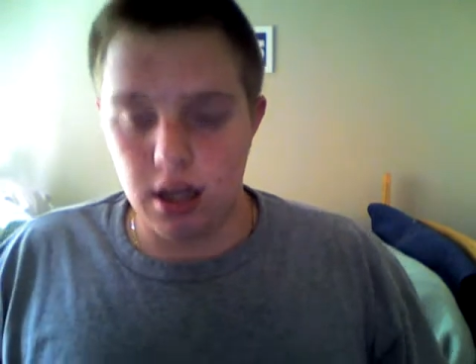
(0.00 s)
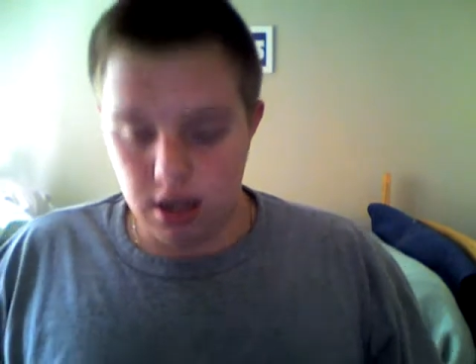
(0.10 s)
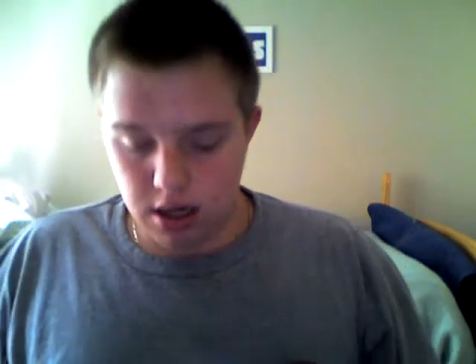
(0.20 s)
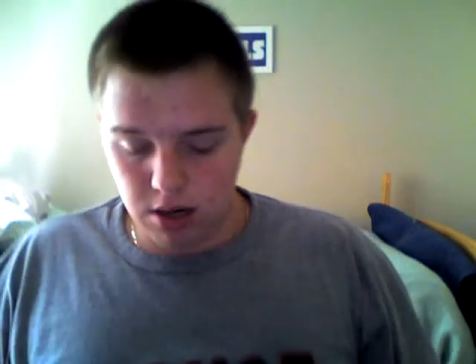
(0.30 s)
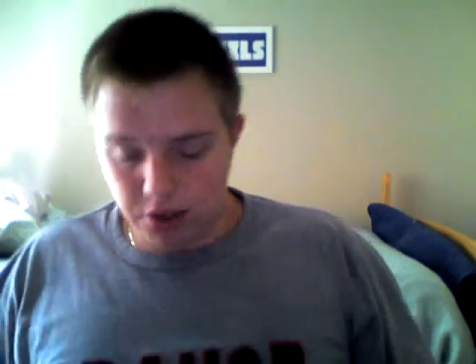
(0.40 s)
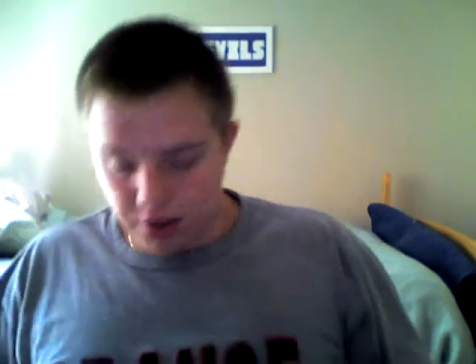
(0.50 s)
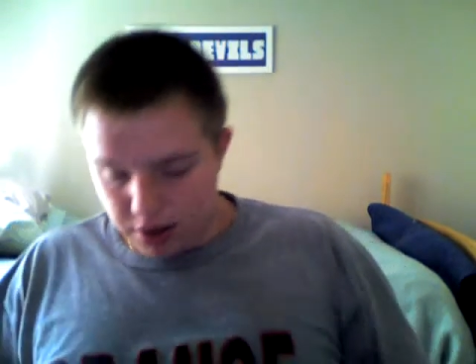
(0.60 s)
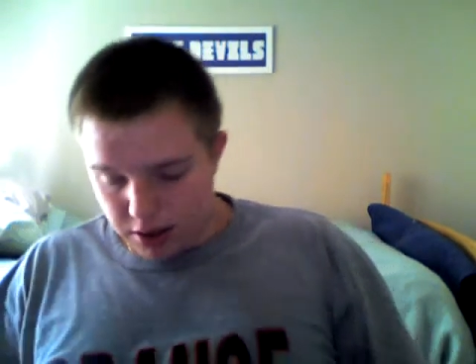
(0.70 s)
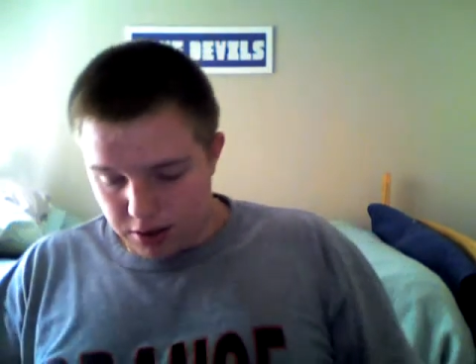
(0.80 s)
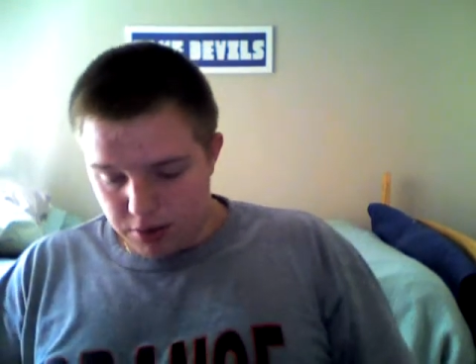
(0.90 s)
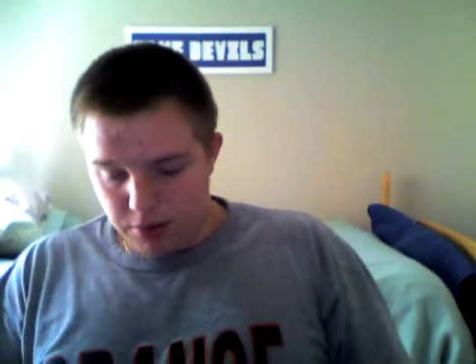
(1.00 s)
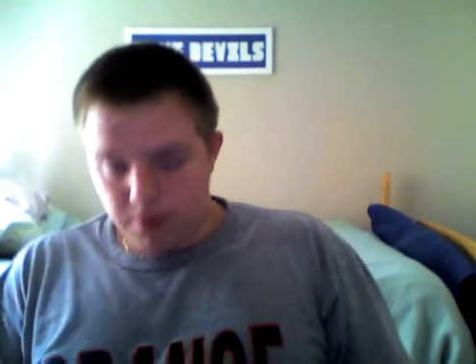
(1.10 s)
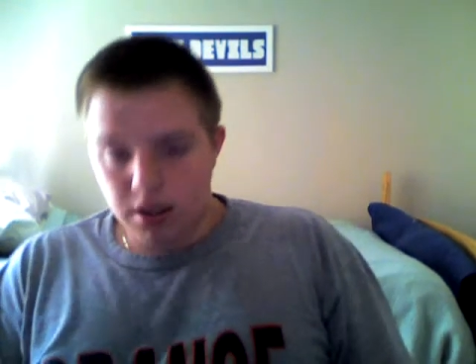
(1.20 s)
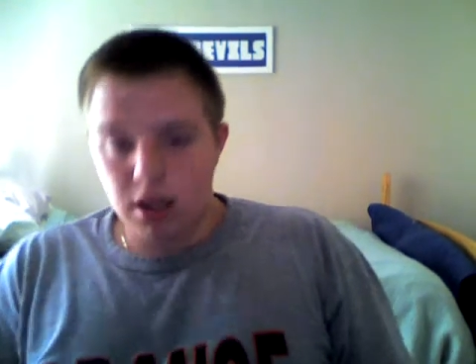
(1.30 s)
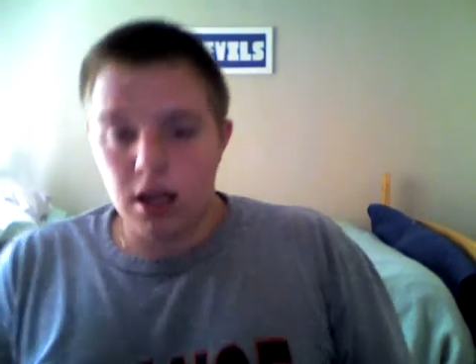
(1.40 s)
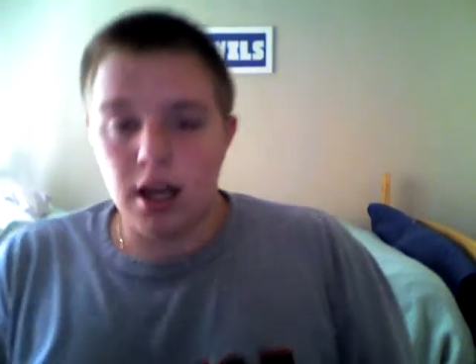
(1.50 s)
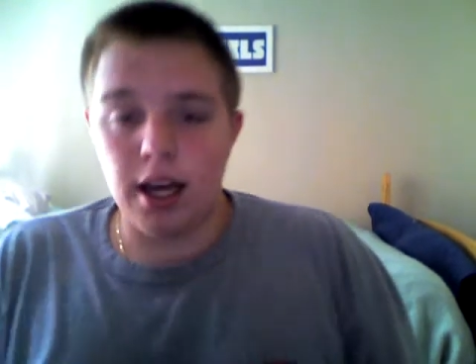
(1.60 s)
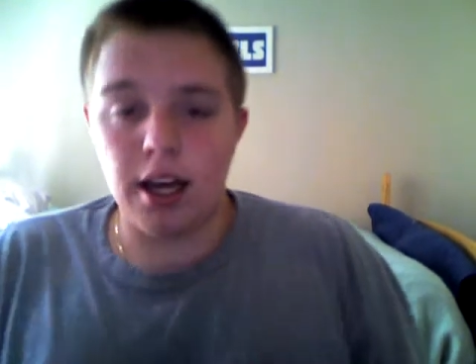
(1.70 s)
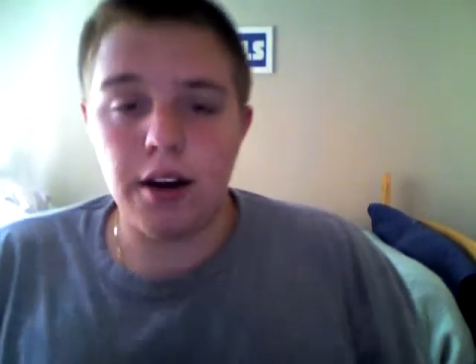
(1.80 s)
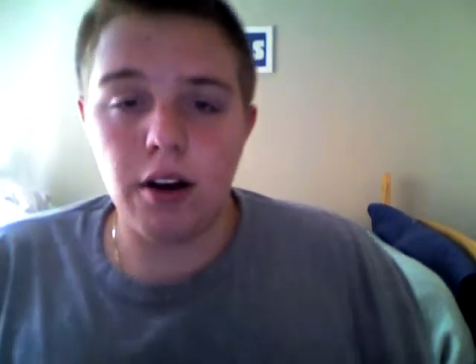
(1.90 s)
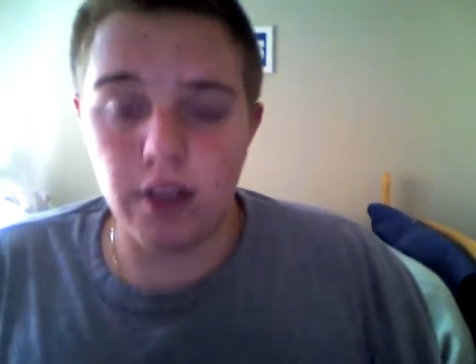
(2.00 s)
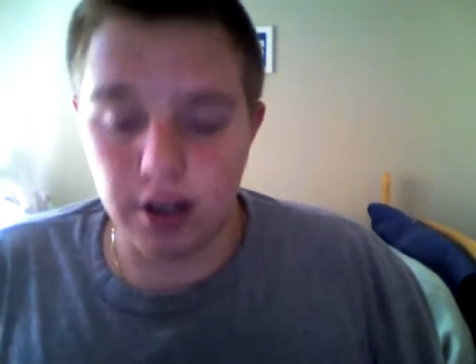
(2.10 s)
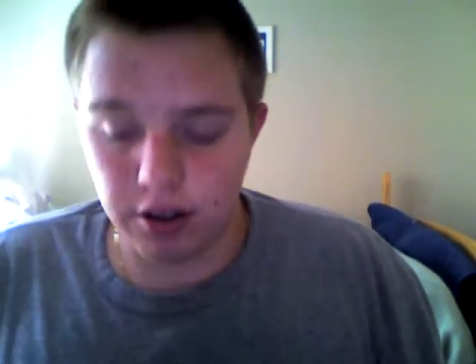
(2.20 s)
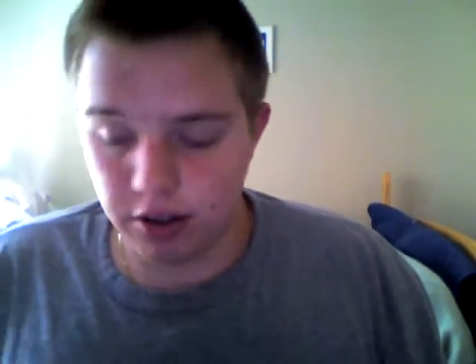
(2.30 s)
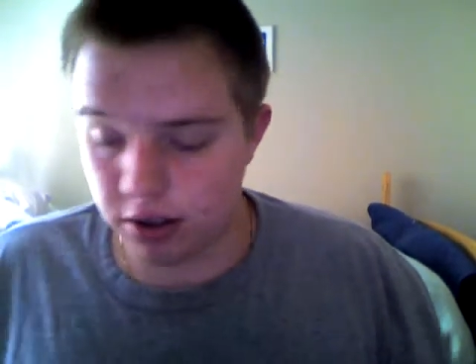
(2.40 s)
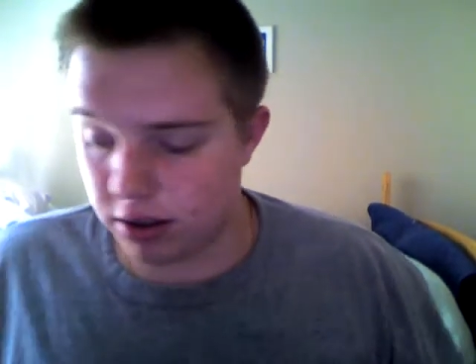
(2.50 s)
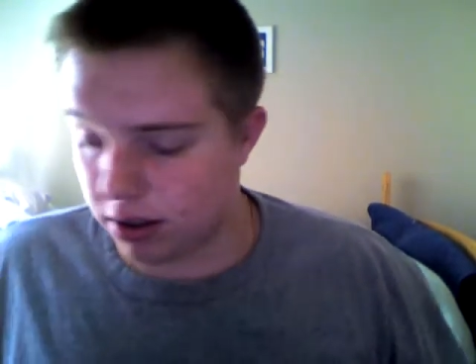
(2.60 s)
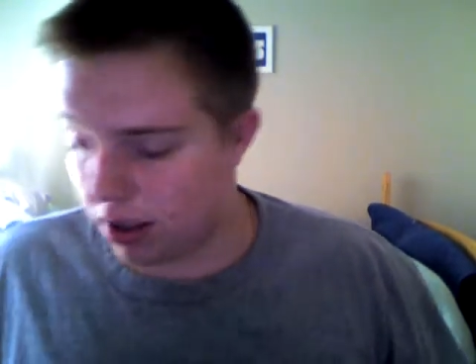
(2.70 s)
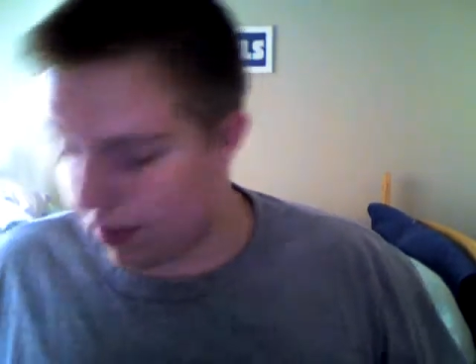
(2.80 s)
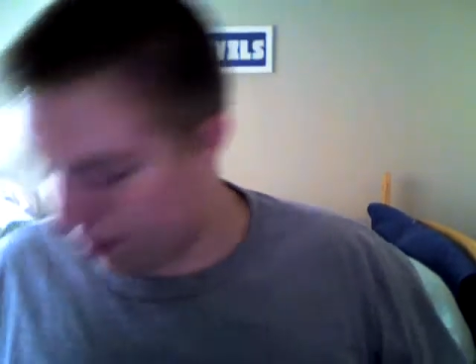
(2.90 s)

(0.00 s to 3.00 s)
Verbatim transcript: uh, what you can do, and all that other good stuff.